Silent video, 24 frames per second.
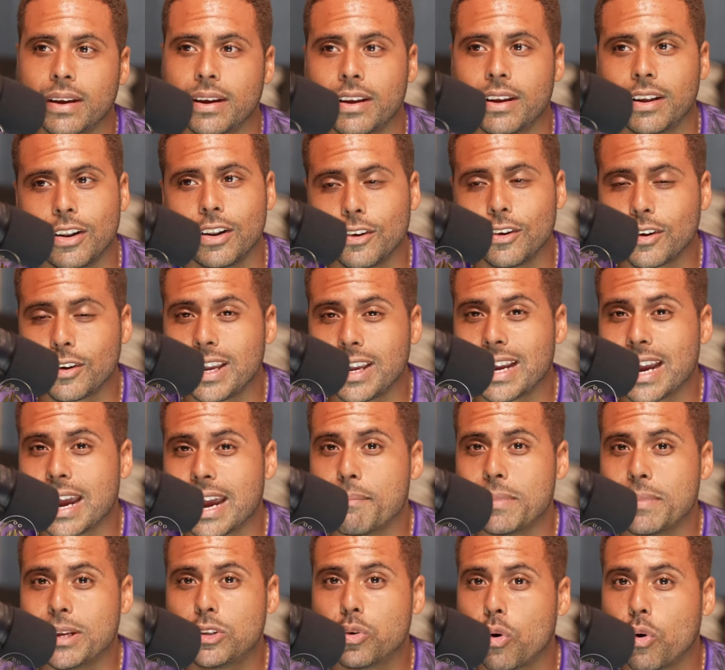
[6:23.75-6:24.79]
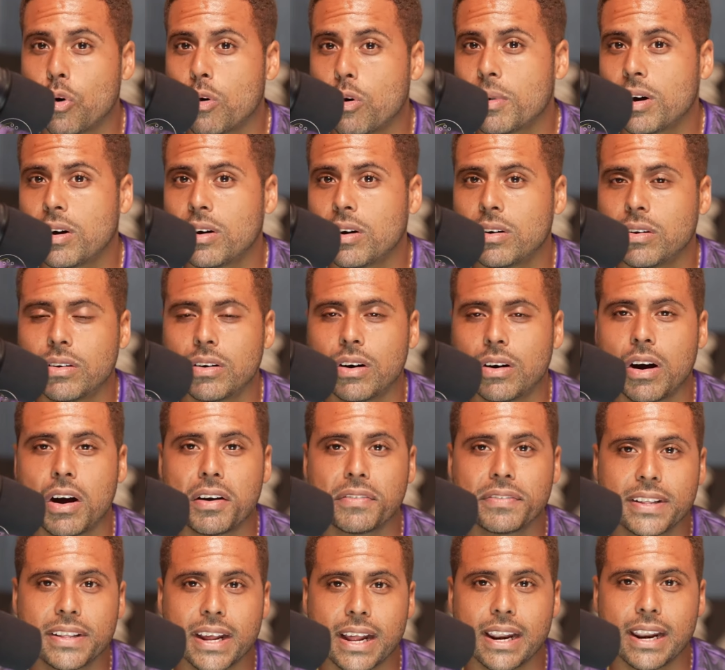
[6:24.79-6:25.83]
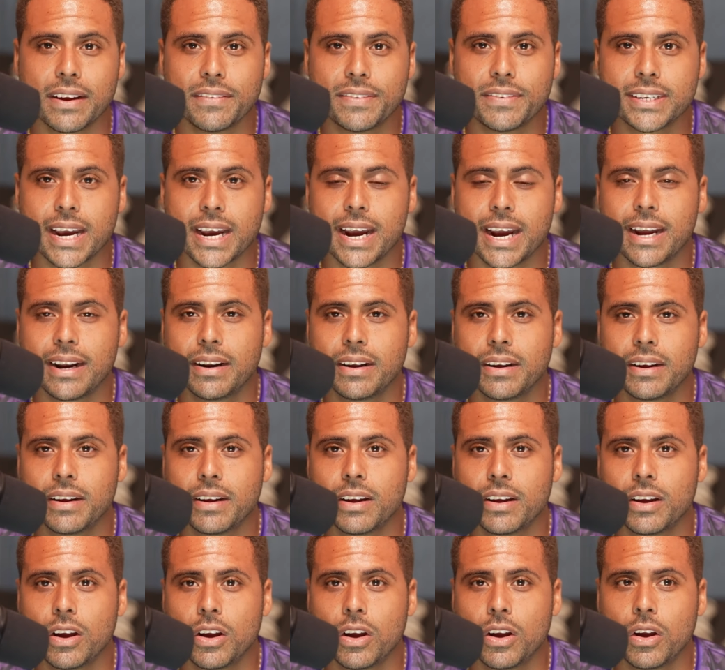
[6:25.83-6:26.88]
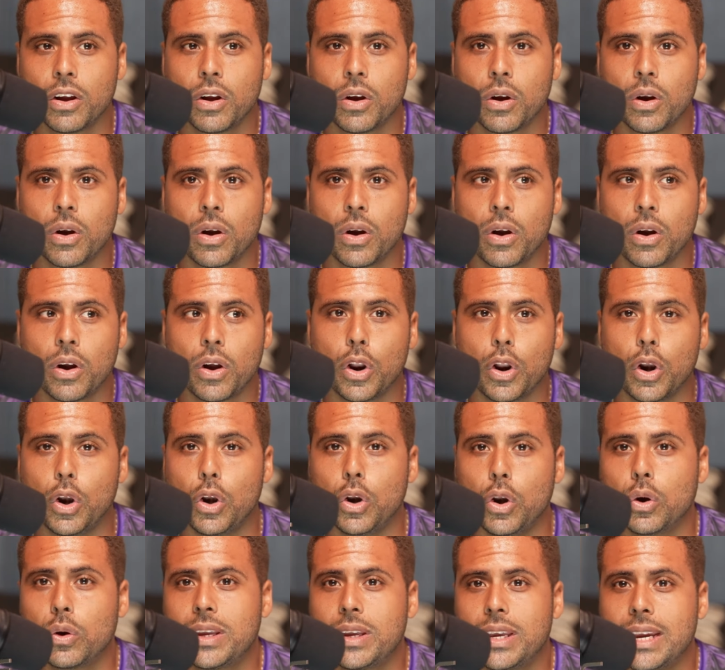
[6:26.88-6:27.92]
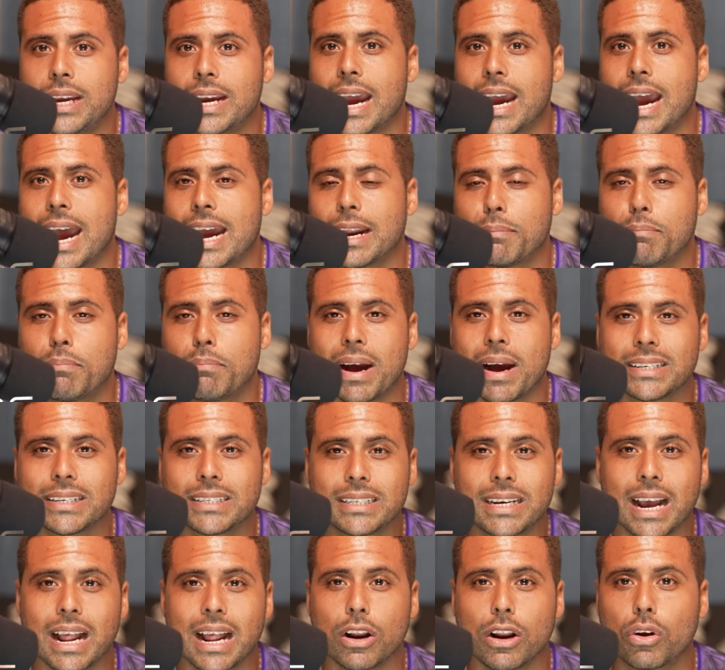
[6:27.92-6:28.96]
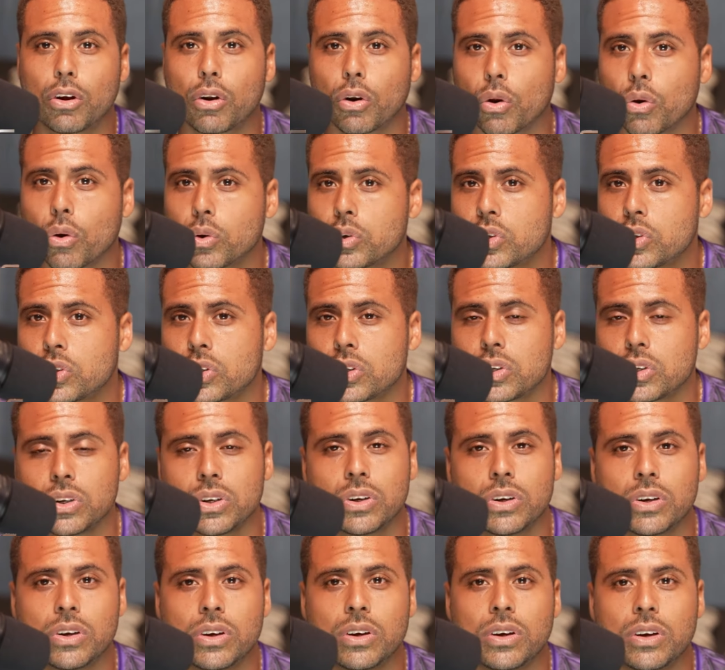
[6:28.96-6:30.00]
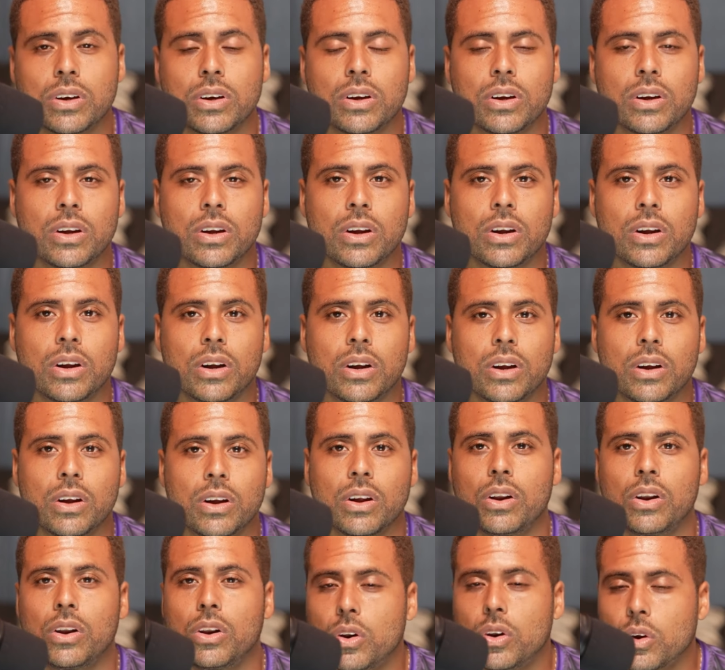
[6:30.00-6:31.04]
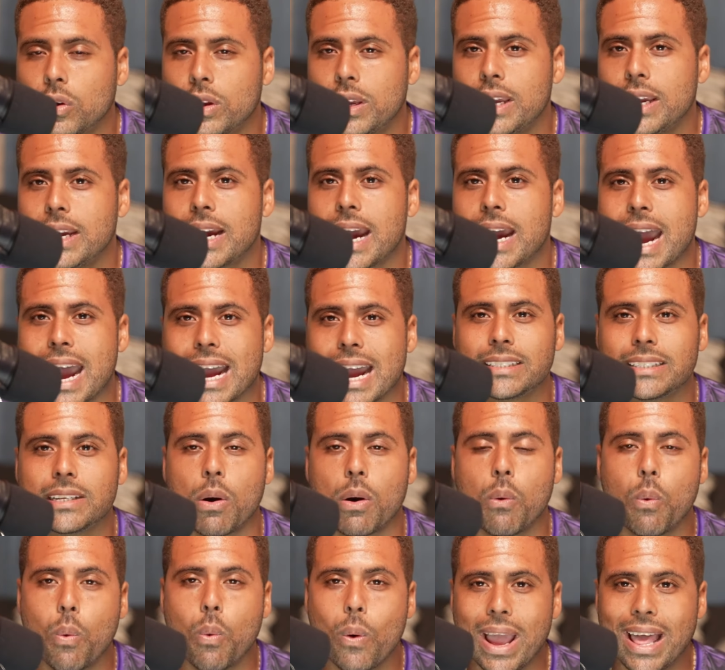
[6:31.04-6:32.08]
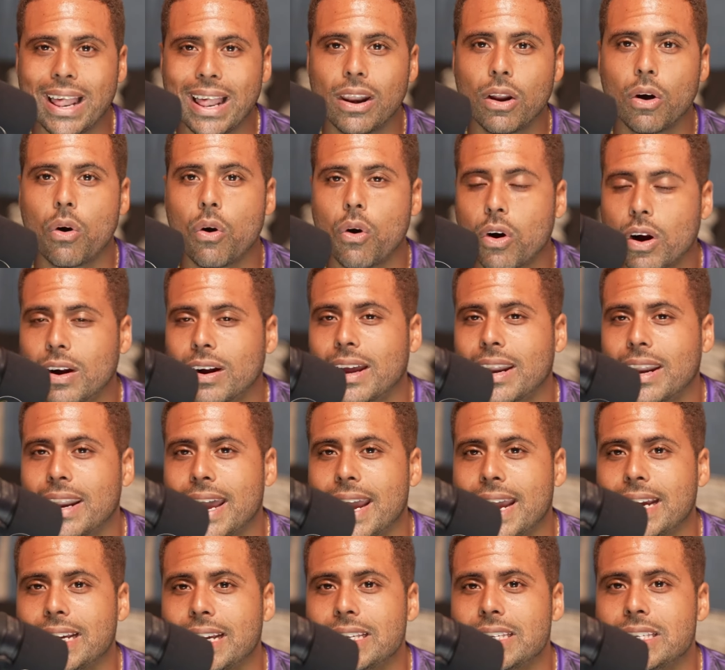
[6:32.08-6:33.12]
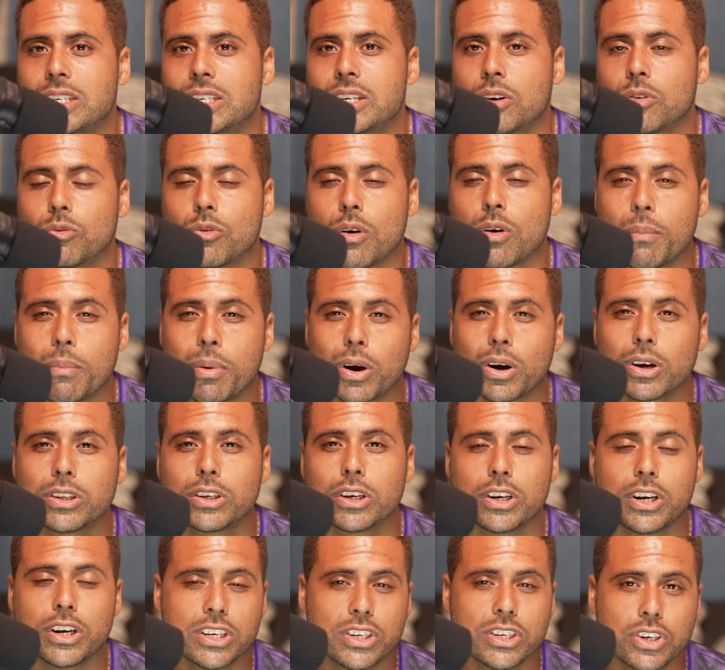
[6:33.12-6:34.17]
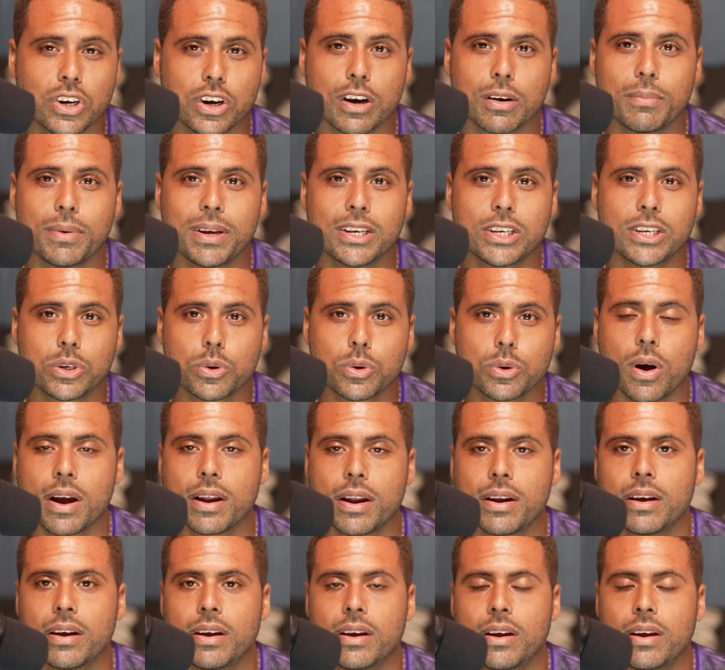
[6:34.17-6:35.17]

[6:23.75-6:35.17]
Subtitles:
Looking at Mitoma off that left side. Looking at Pascal Gross. Looking at a well-organized Roberto De Zerbi squad.